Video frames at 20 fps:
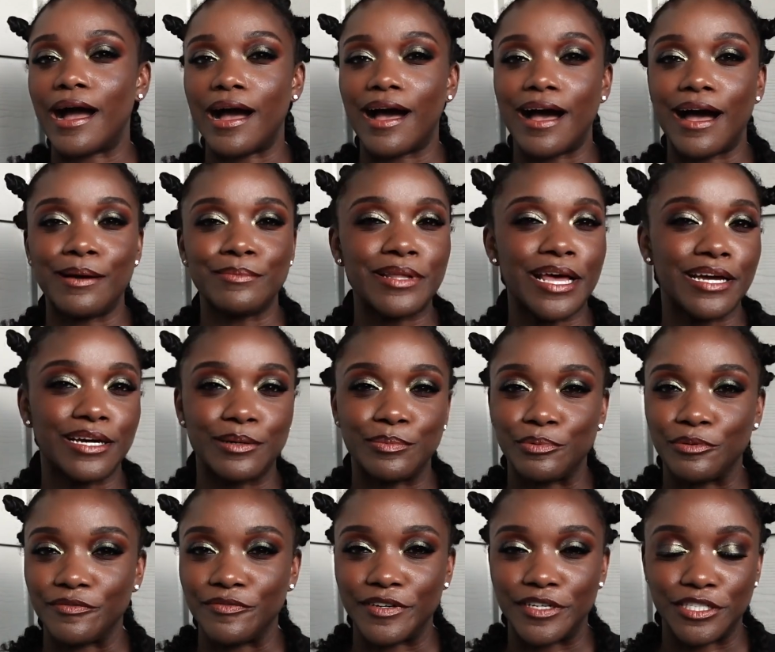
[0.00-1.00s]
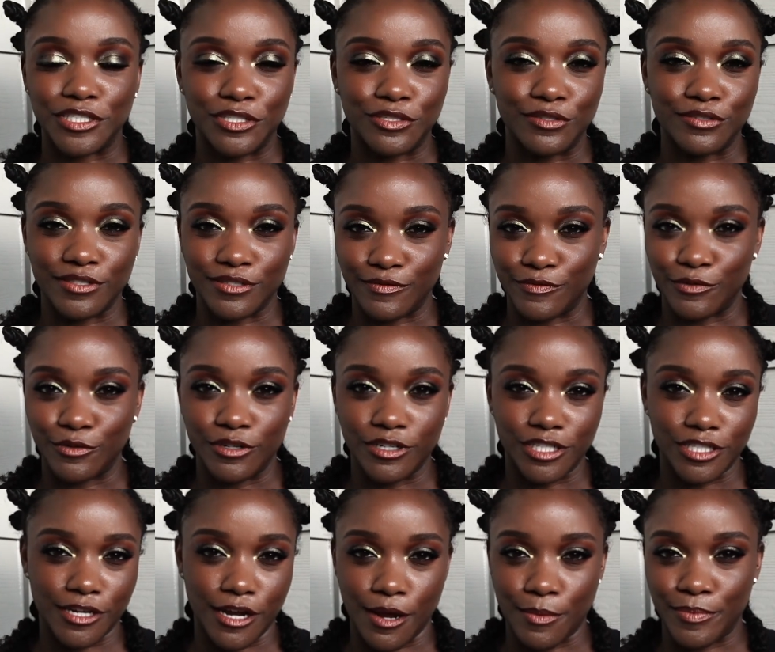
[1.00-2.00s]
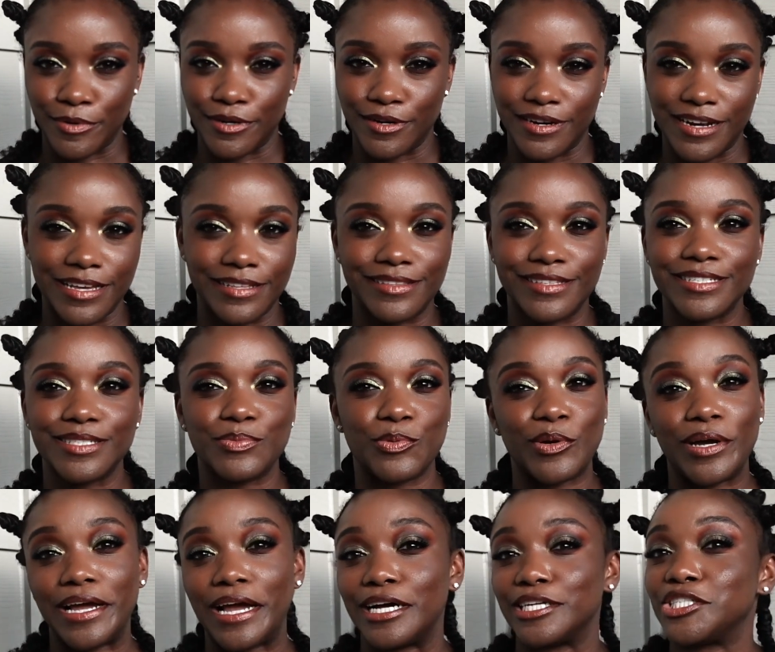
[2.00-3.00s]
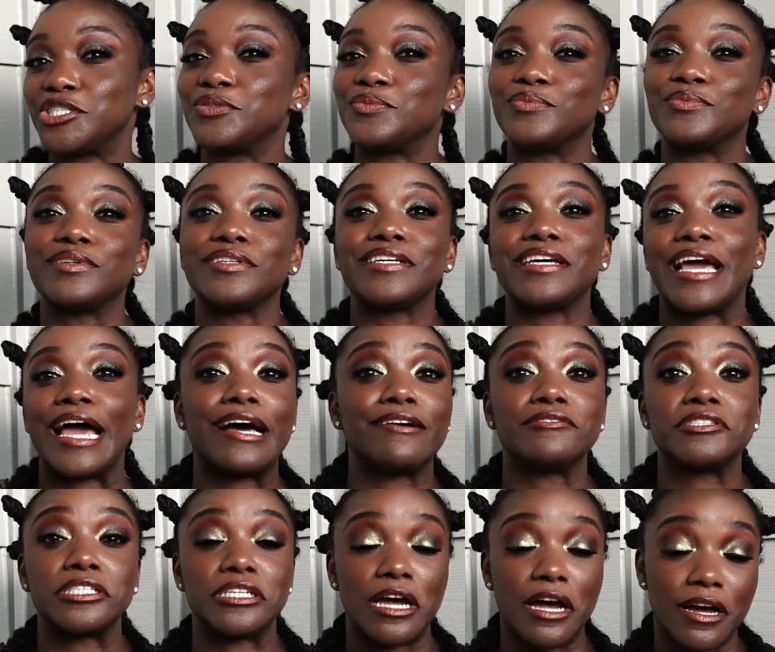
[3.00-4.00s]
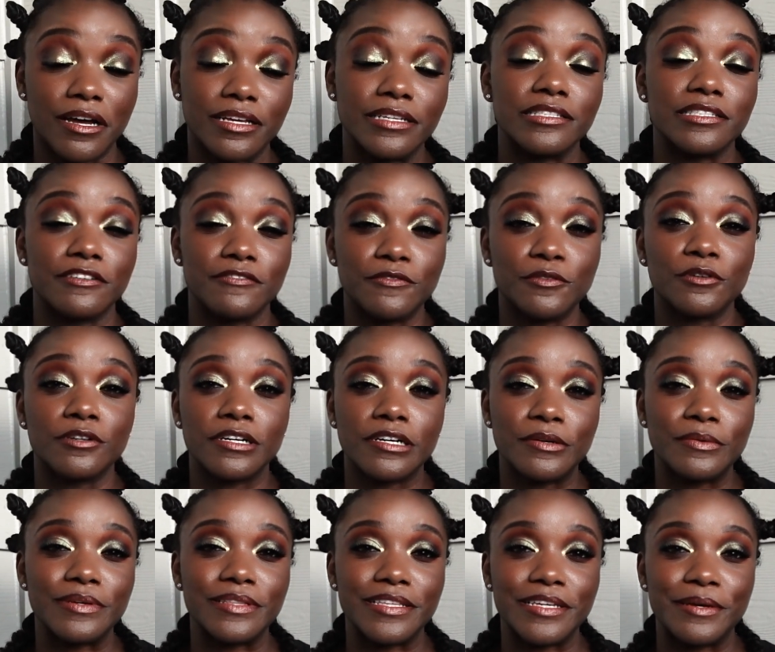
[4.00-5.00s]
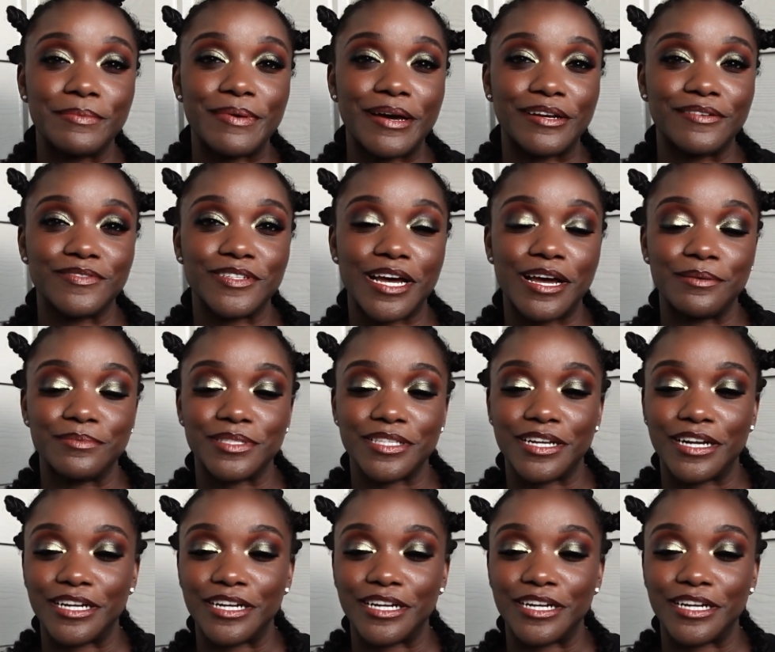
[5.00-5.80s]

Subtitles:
I'm like a professional Sephora shopper. At this point, I should really have stock in Sephora with the amount of times that